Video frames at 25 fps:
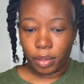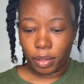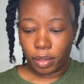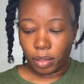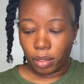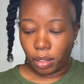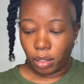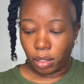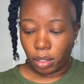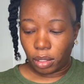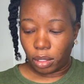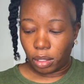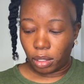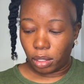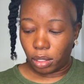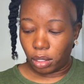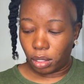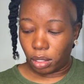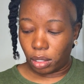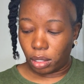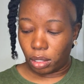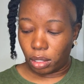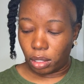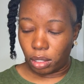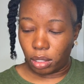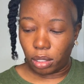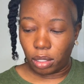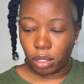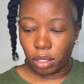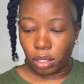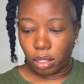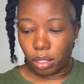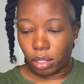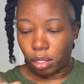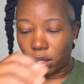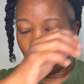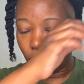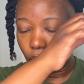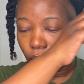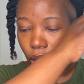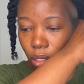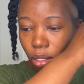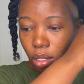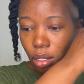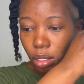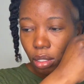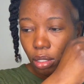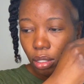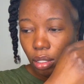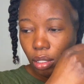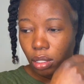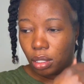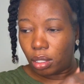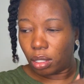(silence)